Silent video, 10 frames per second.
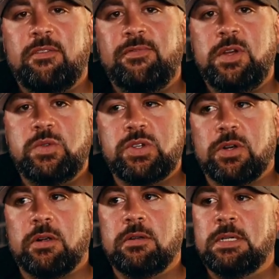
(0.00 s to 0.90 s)

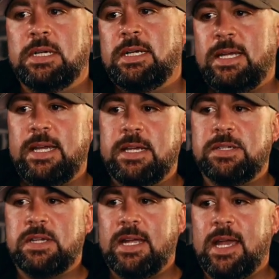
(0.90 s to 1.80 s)
Future is
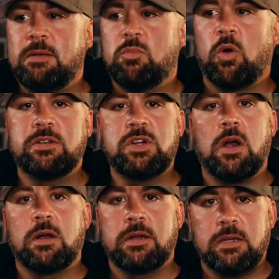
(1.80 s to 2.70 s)
again more targeted